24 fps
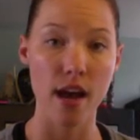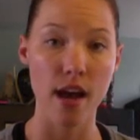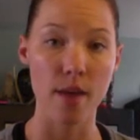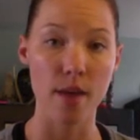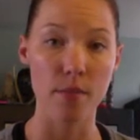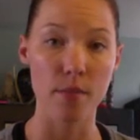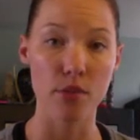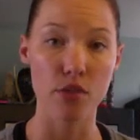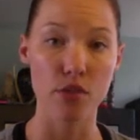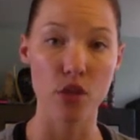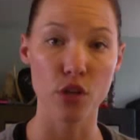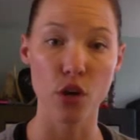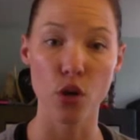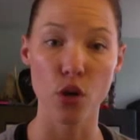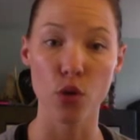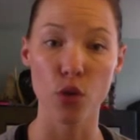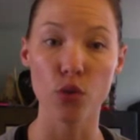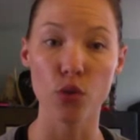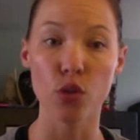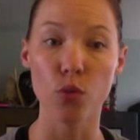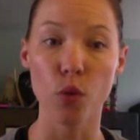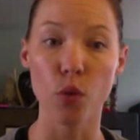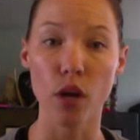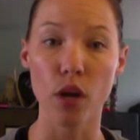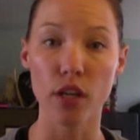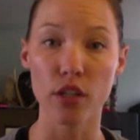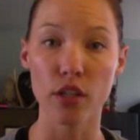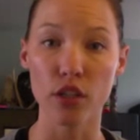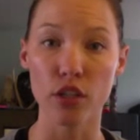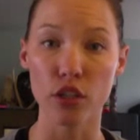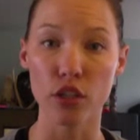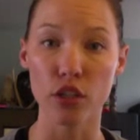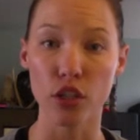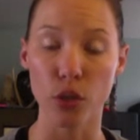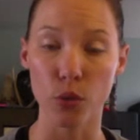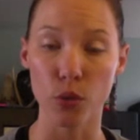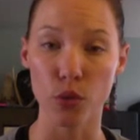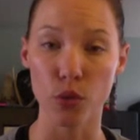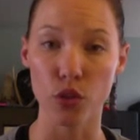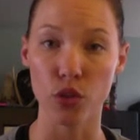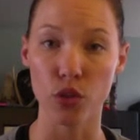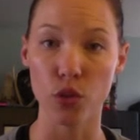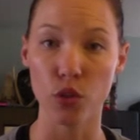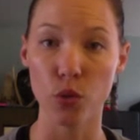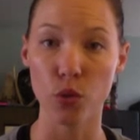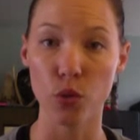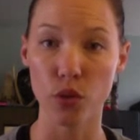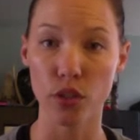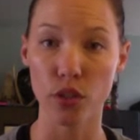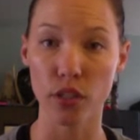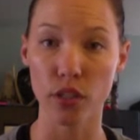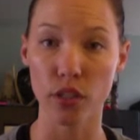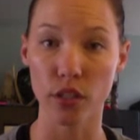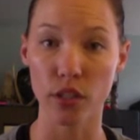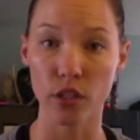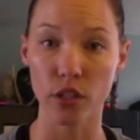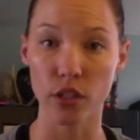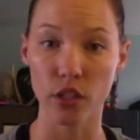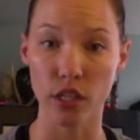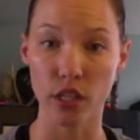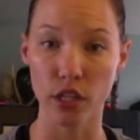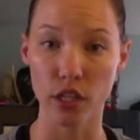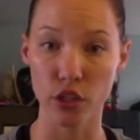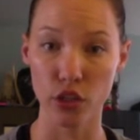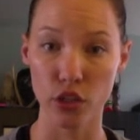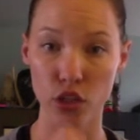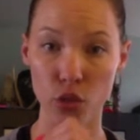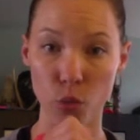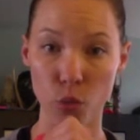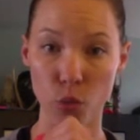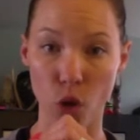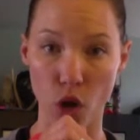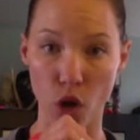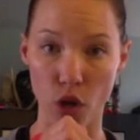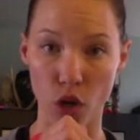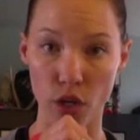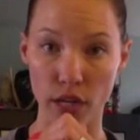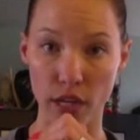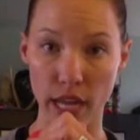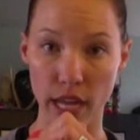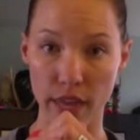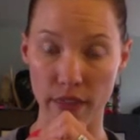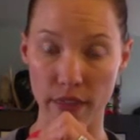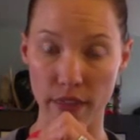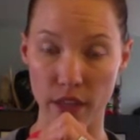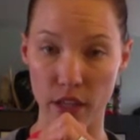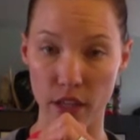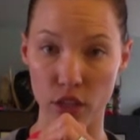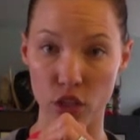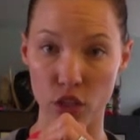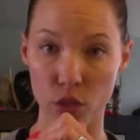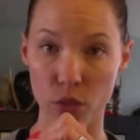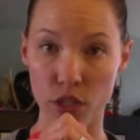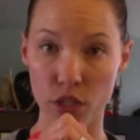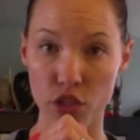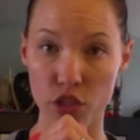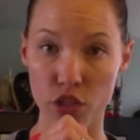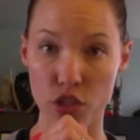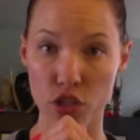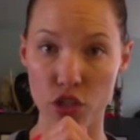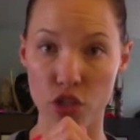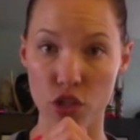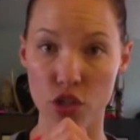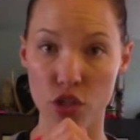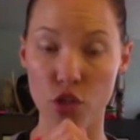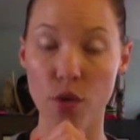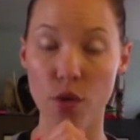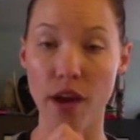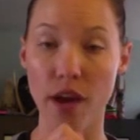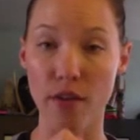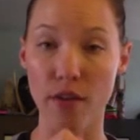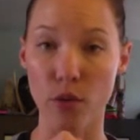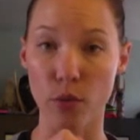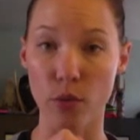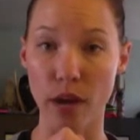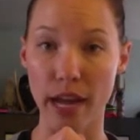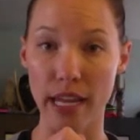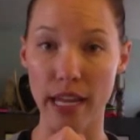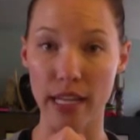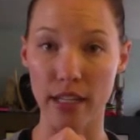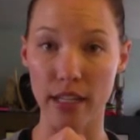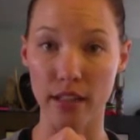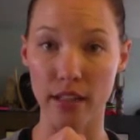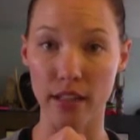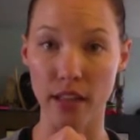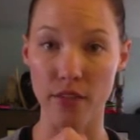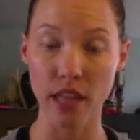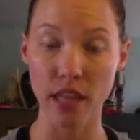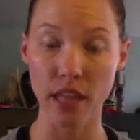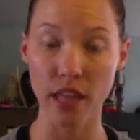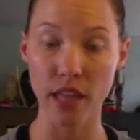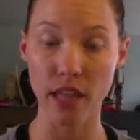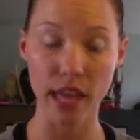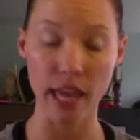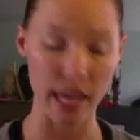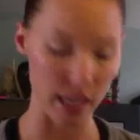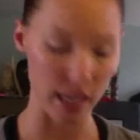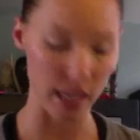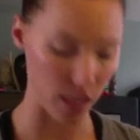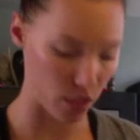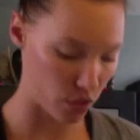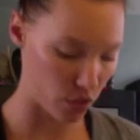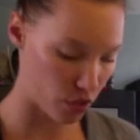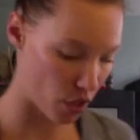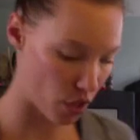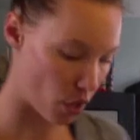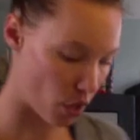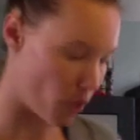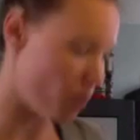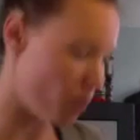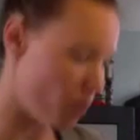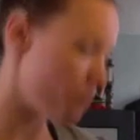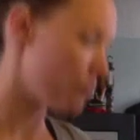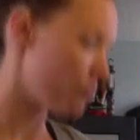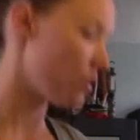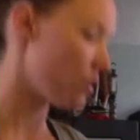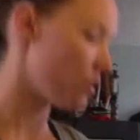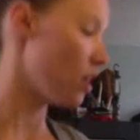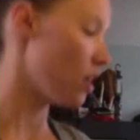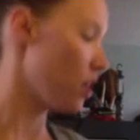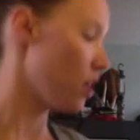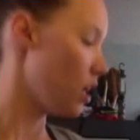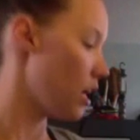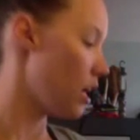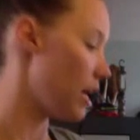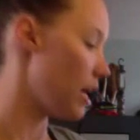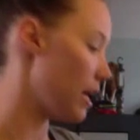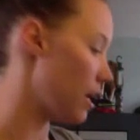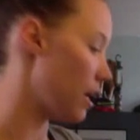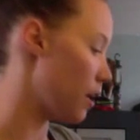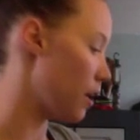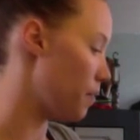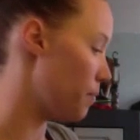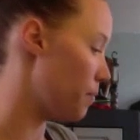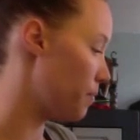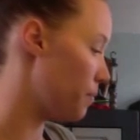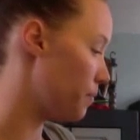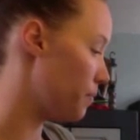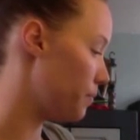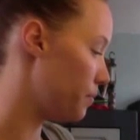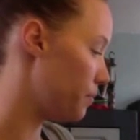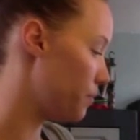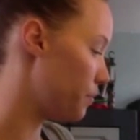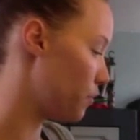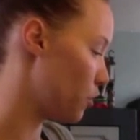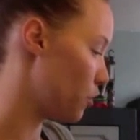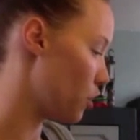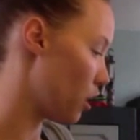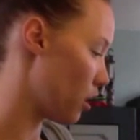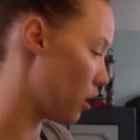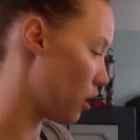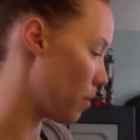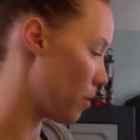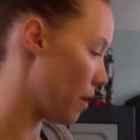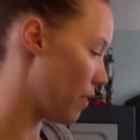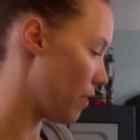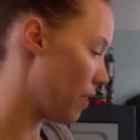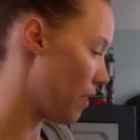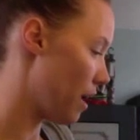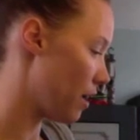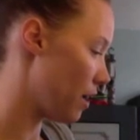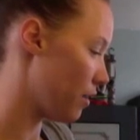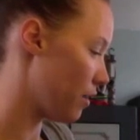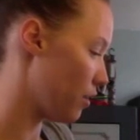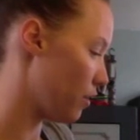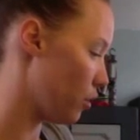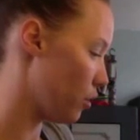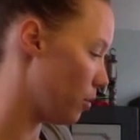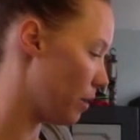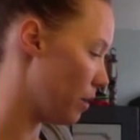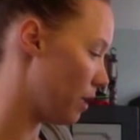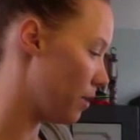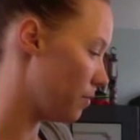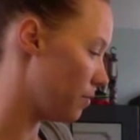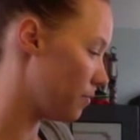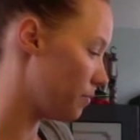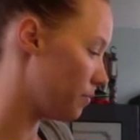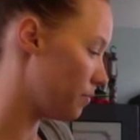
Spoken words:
so you want here you are, and then you have a right and a left leg. So we'll talk about that a little bit.